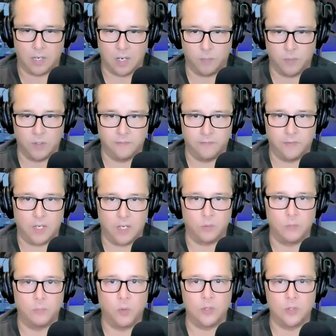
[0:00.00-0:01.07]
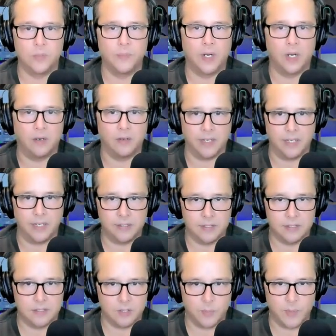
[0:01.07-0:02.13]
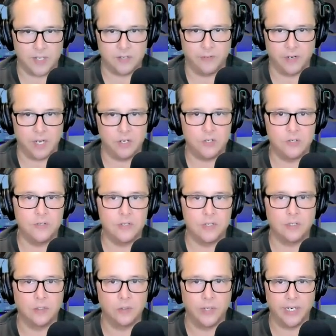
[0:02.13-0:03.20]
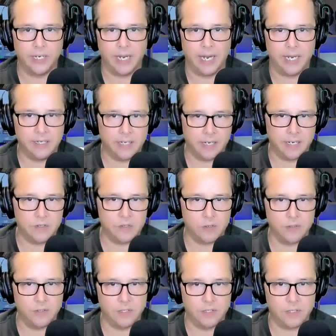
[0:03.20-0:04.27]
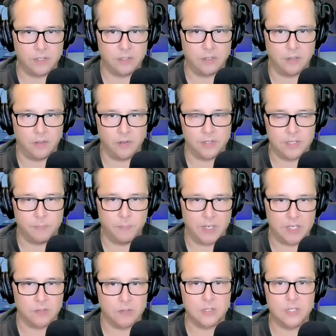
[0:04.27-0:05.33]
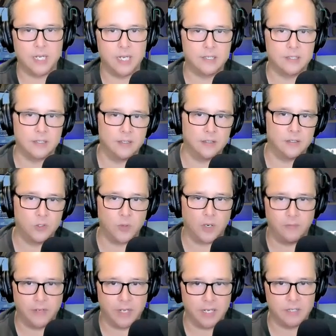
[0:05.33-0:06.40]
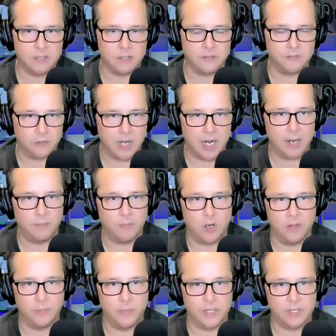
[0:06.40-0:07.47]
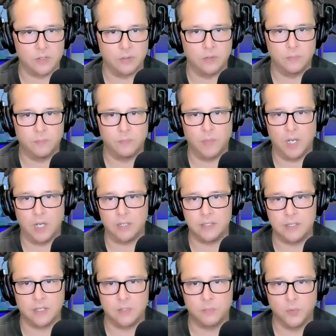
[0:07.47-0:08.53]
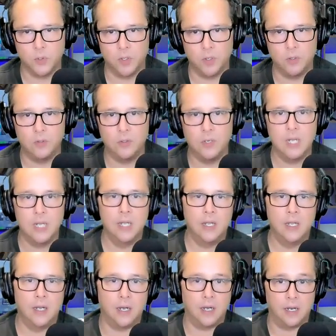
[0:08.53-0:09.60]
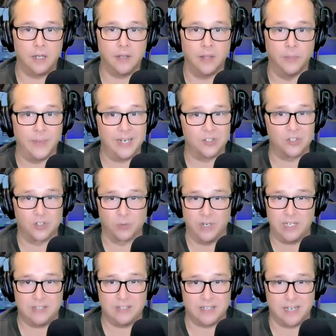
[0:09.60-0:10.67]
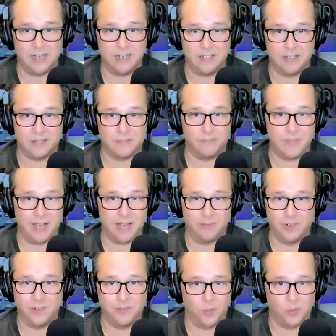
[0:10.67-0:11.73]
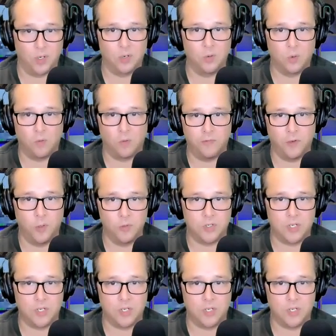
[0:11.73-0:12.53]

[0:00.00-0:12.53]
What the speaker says: a couple of reports about its specifications, including 8 gigs on the Pixel 6 and 12 gigs of RAM on the Pixel 6 Pro. The biggest screen size ever for a Google phone,